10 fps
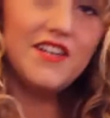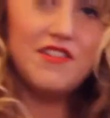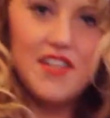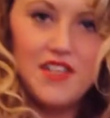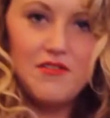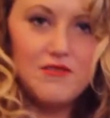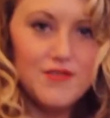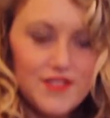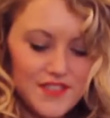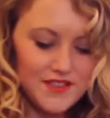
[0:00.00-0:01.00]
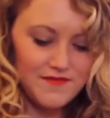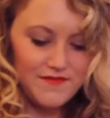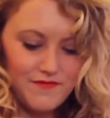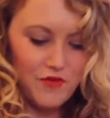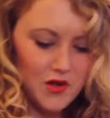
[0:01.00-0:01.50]
You can use
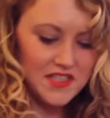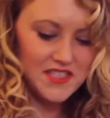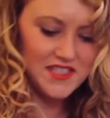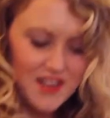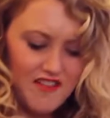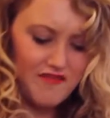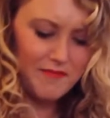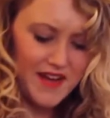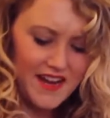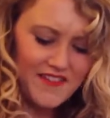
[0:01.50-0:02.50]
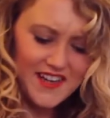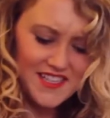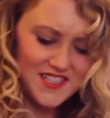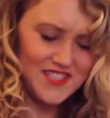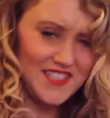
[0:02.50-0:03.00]
forks and stuff, but I find
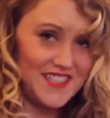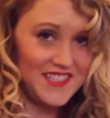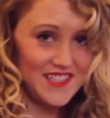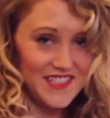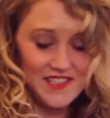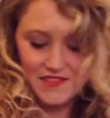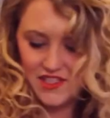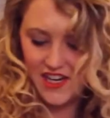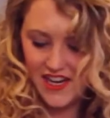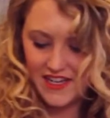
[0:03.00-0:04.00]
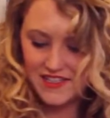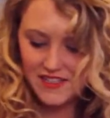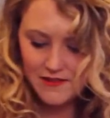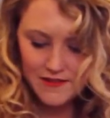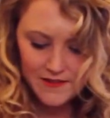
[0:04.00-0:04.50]
it's just easier to use your hands.